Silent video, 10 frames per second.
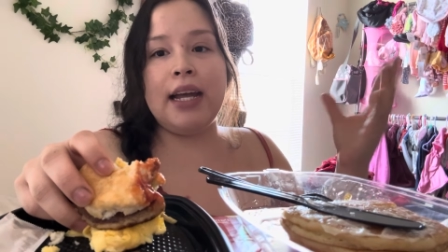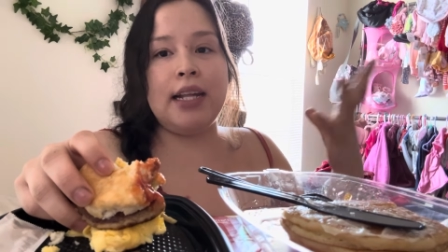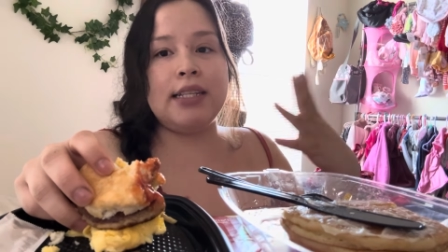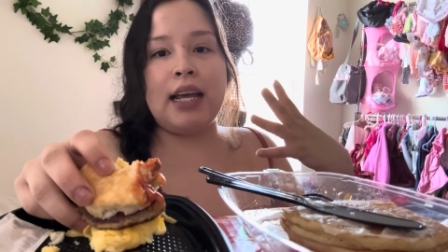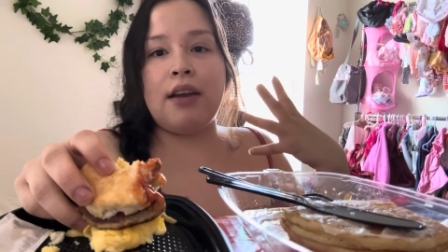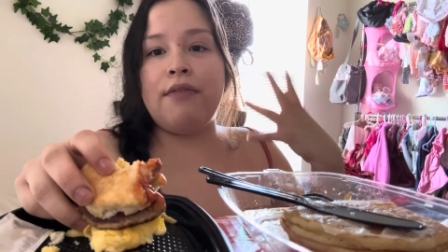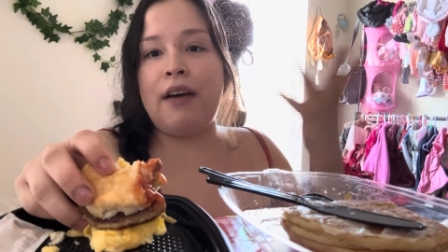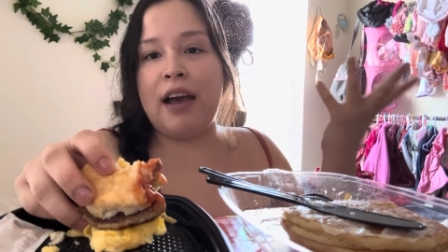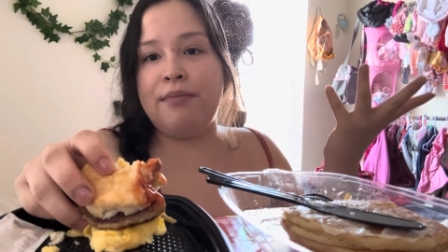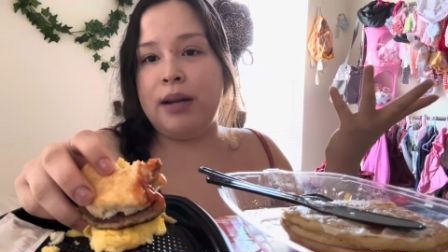it's like
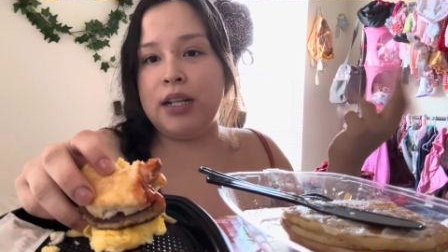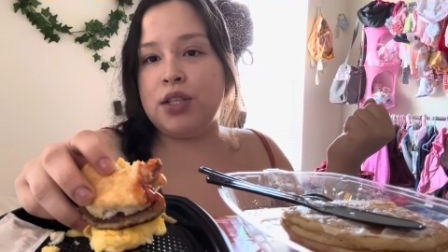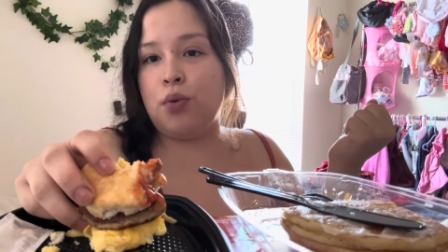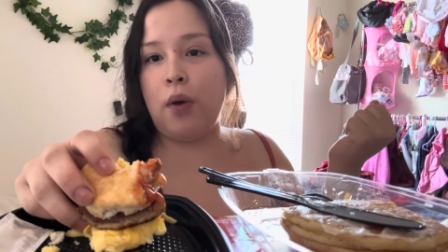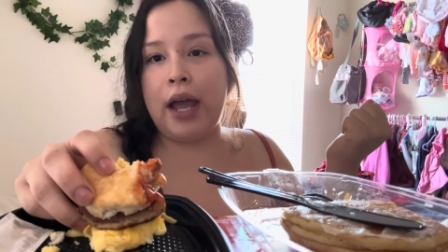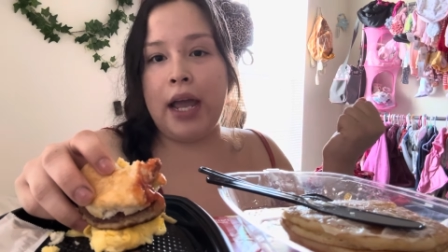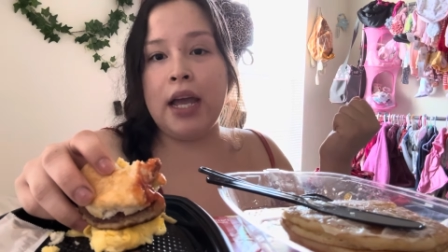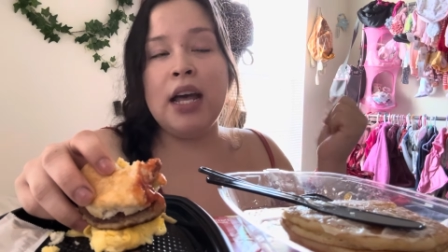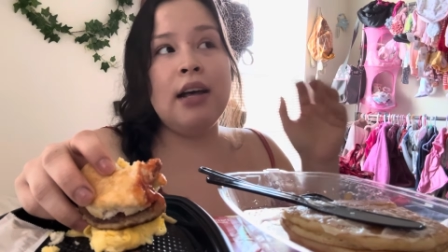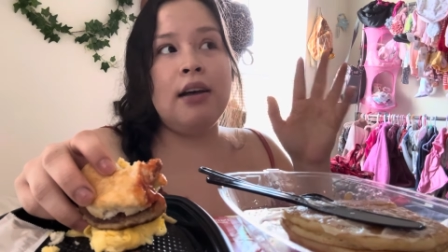five minutes away,
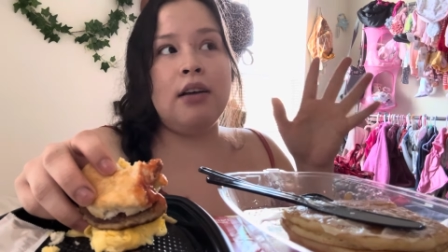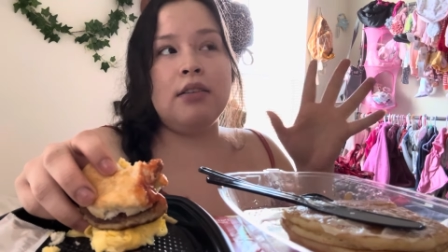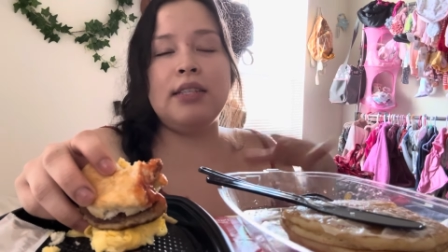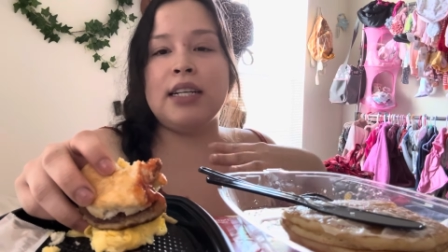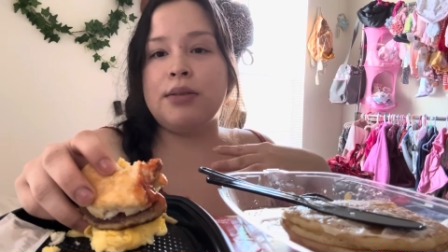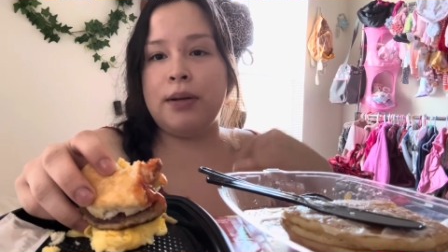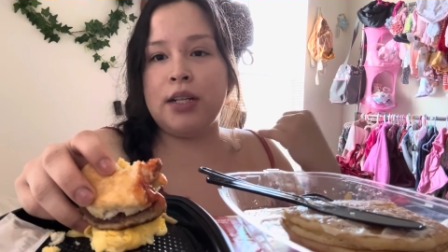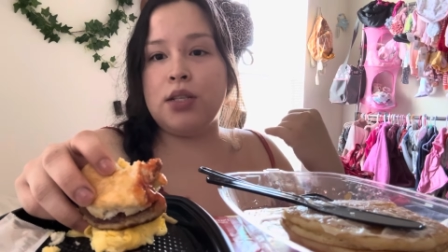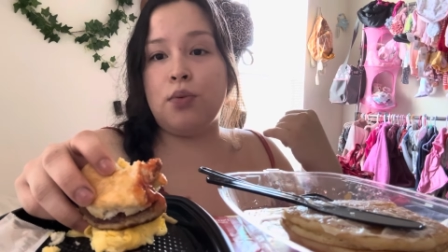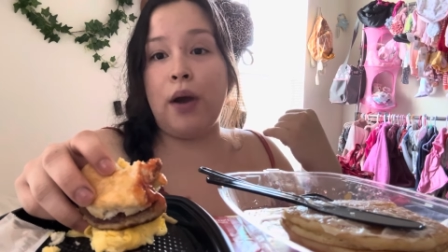six
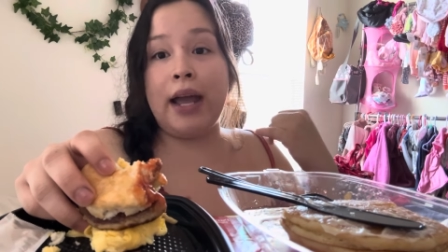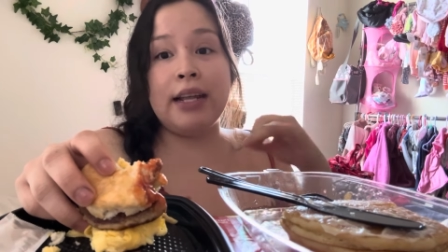minutes away.